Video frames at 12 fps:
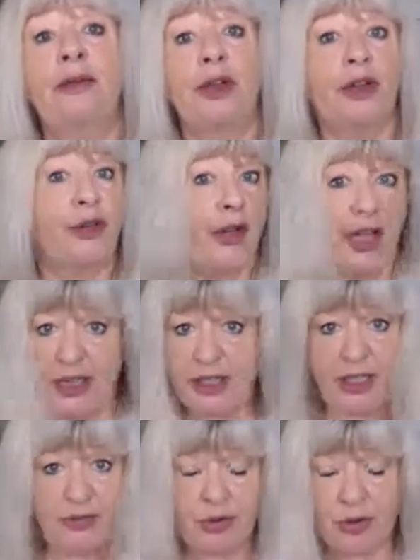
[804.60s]

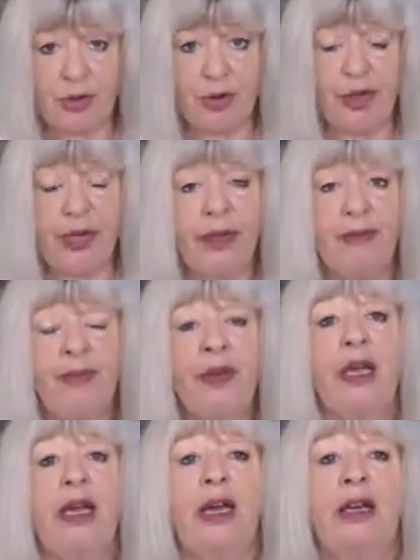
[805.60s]
creative drawing
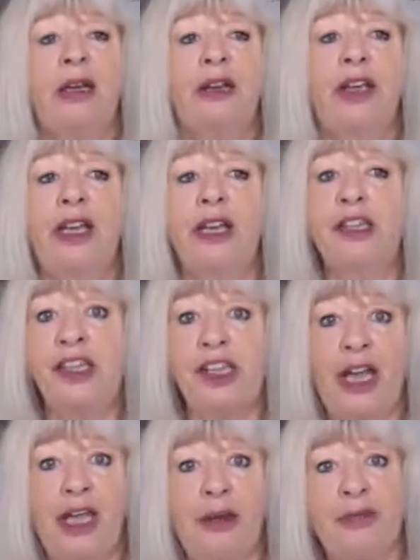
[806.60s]
and looking at
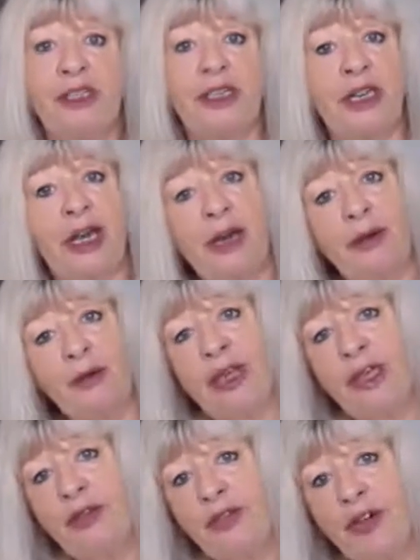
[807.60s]
shapes and how
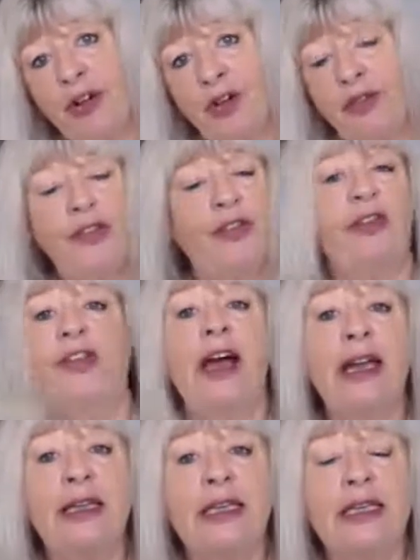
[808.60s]
we involve
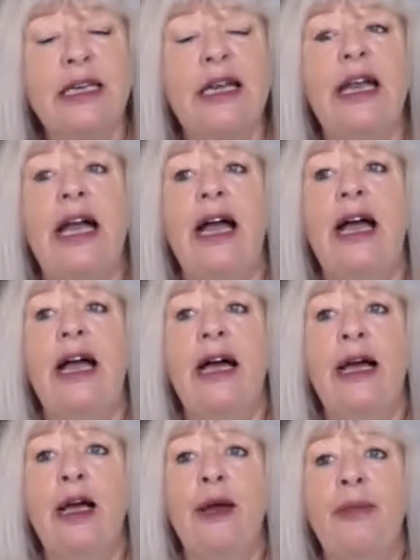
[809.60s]
that.
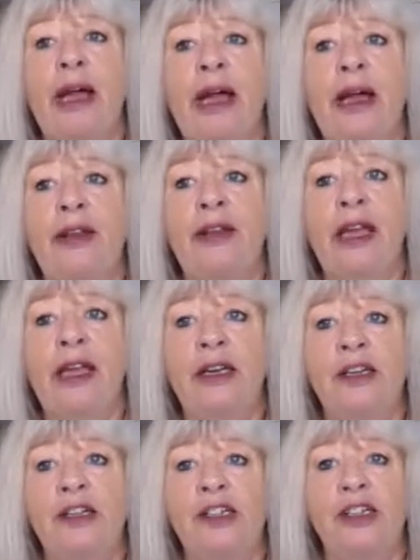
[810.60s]
And
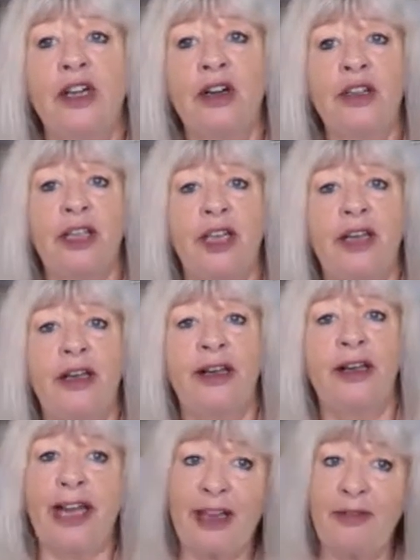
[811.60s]
then starting
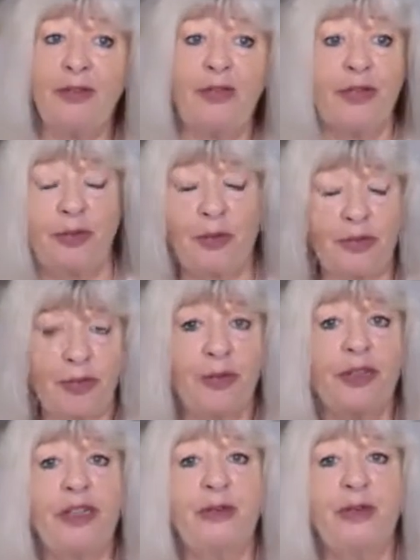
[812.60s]
again from
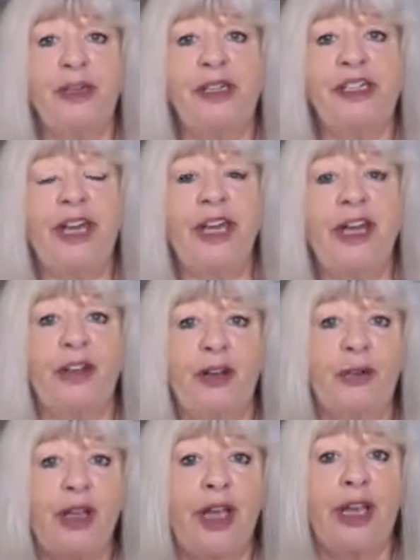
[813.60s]
what I've been saying, the
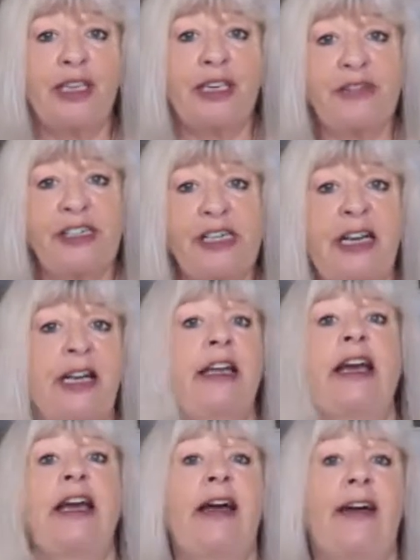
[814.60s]
creative side,
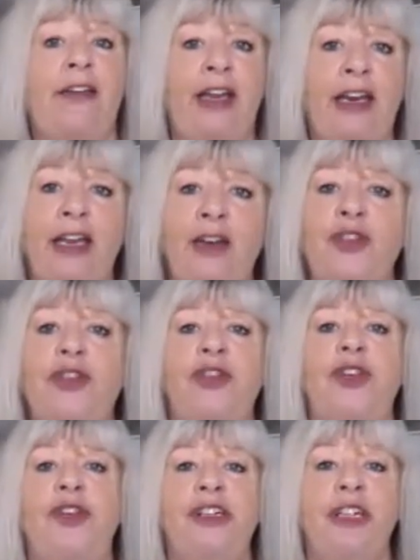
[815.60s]
and then
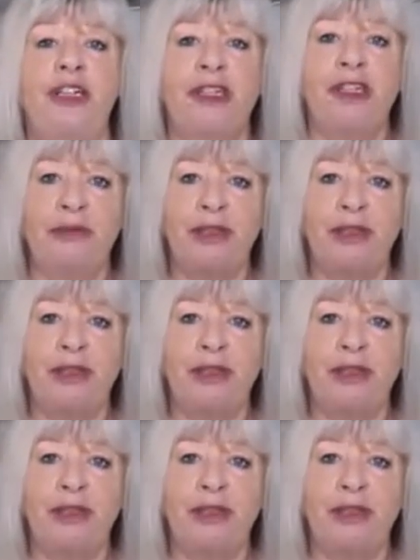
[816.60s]
introducing some